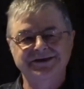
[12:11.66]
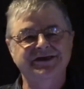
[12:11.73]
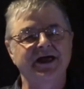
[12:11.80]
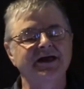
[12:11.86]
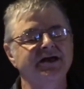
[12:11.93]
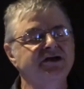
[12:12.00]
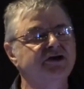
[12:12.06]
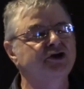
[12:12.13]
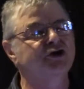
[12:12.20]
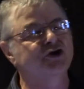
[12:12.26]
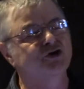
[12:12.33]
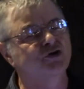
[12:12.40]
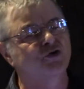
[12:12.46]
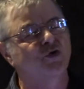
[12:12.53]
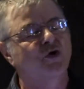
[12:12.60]
They
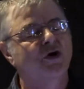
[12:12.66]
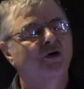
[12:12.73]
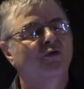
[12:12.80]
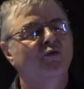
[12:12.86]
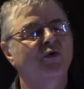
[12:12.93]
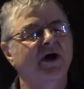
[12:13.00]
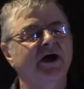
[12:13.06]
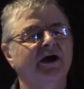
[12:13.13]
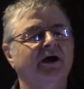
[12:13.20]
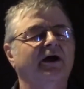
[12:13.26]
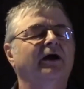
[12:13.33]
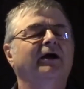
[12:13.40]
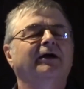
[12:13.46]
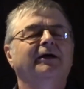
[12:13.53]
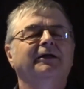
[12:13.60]
knew
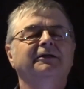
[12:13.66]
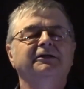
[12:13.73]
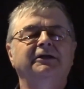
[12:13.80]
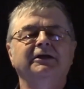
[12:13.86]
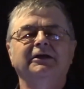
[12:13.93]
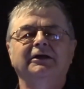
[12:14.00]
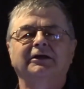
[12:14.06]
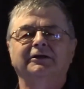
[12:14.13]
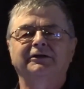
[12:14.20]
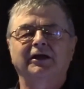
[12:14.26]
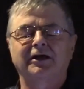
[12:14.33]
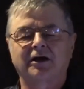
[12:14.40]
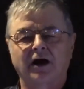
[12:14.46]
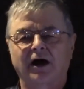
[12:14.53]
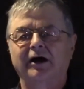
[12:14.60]
where
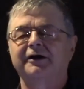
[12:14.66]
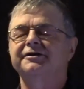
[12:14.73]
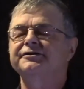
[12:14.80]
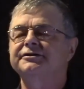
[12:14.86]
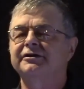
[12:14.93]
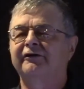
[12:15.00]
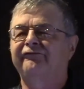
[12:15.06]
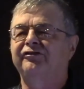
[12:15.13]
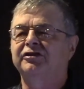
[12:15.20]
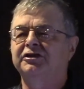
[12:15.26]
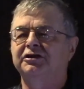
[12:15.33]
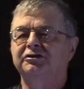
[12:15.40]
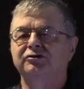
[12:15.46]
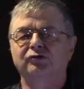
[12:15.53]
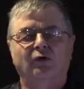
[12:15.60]
the Garden of
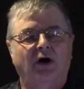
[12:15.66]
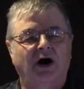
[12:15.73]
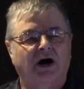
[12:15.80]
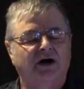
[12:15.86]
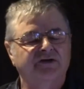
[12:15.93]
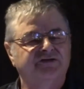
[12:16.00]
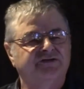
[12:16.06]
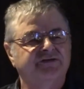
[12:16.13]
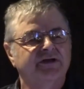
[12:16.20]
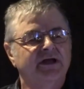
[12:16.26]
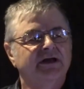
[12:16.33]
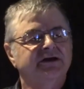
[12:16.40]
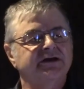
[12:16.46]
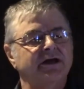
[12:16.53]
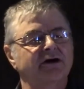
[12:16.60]
Eden was.
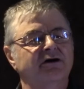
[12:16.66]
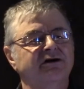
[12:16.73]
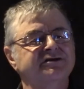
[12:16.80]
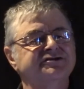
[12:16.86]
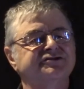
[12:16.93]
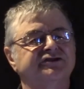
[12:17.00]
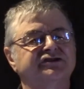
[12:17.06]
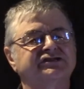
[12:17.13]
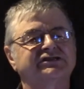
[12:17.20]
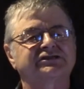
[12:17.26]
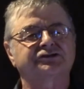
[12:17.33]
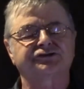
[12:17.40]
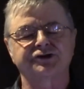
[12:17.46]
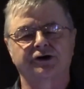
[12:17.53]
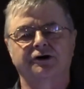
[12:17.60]
They
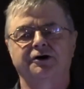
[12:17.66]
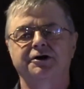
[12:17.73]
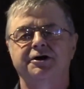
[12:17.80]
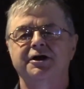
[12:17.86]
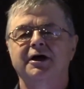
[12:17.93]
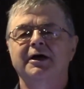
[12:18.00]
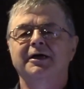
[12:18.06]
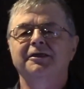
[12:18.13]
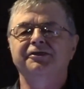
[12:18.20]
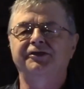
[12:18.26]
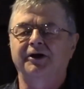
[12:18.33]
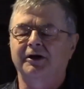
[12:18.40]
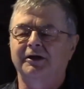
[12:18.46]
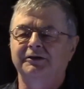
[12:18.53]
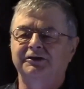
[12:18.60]
understood
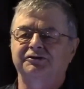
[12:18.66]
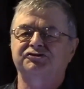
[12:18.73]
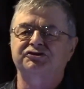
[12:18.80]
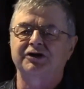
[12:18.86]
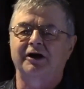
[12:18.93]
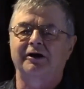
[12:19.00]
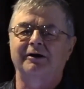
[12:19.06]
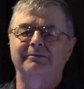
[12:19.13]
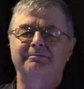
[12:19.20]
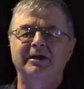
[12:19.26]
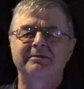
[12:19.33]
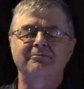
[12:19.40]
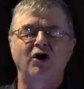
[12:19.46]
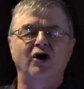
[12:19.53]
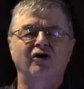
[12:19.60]
the
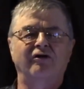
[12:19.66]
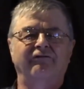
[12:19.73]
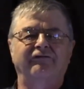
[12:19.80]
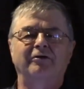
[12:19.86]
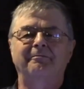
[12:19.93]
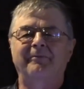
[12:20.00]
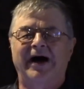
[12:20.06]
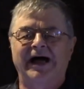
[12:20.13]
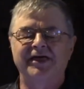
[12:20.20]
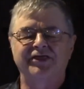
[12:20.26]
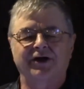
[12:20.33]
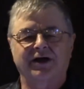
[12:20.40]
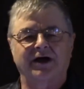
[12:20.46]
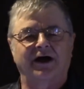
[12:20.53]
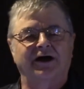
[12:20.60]
cherubim over by
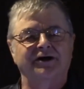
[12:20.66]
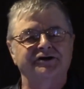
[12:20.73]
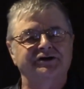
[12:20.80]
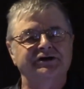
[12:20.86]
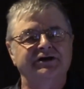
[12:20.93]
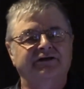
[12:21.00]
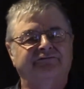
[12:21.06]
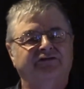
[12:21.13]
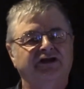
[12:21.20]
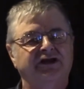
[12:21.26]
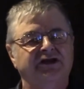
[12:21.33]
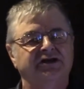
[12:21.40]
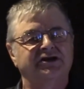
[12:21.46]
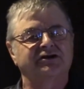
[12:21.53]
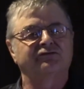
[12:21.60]
the Garden of
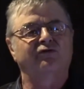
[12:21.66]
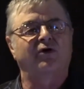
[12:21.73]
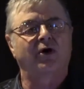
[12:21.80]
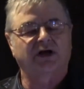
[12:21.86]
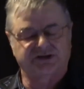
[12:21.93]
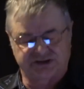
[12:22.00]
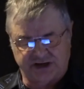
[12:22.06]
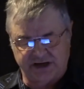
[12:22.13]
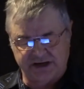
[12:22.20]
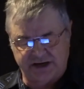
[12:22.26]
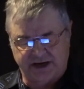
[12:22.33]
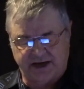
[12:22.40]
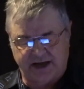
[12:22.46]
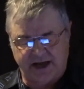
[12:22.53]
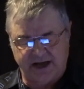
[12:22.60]
Eden, watching
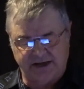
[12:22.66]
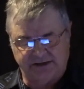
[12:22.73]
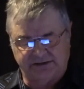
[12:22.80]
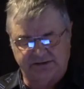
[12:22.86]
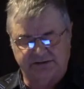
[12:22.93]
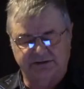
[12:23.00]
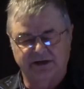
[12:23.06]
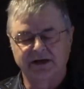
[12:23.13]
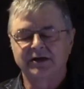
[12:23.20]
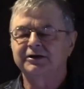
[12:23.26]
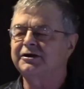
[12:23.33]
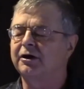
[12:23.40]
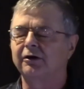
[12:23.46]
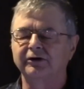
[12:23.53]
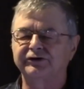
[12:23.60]
the gate.
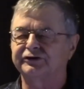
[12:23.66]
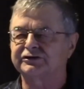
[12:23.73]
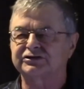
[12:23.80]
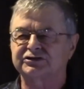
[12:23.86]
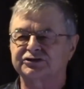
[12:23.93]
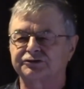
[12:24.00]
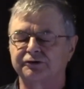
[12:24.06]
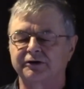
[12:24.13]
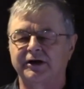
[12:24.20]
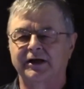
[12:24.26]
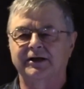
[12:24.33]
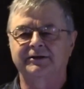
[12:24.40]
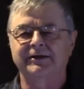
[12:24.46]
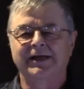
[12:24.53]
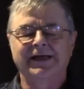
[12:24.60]
They understood
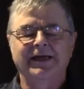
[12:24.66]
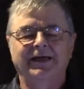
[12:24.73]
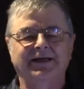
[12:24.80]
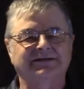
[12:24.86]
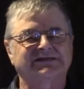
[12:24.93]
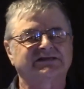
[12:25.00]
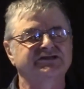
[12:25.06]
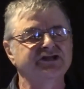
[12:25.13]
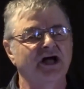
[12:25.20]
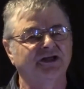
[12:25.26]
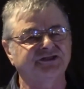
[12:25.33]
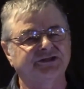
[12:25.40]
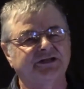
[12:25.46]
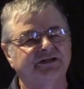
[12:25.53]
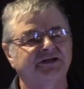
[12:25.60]
it. It's
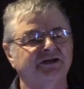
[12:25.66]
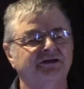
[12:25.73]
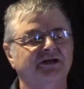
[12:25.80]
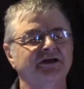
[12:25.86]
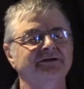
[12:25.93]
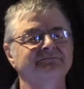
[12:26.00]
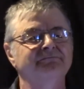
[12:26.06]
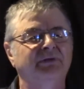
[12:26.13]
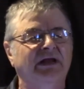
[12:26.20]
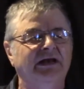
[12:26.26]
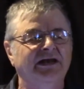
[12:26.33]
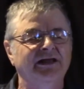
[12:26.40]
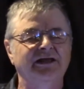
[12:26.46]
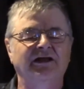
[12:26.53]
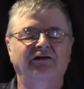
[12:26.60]
not that they didn't
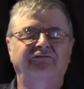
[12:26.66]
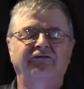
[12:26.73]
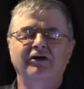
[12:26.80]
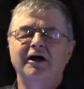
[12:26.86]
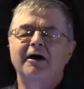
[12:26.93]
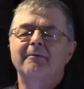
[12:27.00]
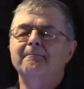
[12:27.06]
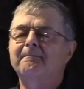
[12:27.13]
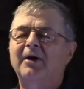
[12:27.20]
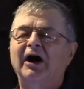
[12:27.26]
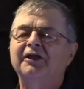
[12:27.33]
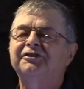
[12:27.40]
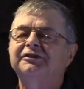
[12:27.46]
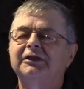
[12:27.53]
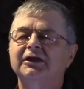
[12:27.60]
believe,
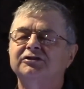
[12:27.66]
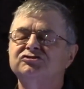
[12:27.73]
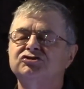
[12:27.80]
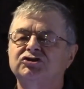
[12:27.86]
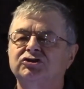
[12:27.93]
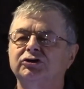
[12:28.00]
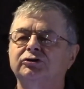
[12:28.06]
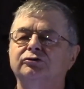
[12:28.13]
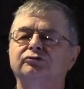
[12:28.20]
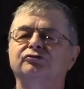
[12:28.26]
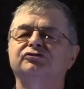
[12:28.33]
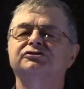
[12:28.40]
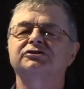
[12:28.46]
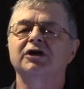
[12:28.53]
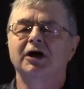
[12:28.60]
but they
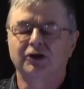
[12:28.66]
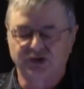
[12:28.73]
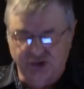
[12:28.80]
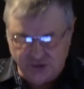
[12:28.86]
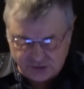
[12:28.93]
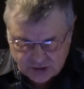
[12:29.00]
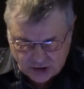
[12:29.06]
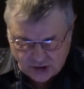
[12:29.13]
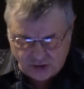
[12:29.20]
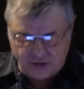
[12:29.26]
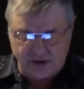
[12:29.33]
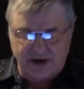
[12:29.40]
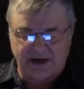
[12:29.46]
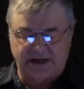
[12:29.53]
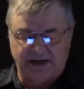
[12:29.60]
choose to
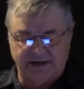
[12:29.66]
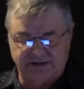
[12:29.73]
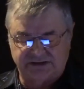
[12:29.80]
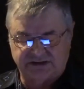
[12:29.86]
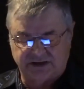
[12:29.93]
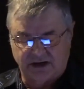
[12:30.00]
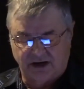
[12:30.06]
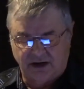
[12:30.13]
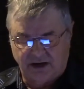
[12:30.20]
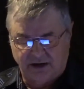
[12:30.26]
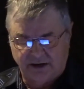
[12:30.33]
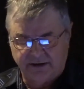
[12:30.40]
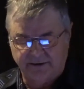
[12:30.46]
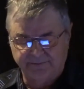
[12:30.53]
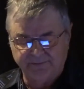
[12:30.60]
go against
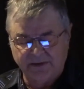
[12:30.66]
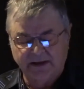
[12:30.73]
God.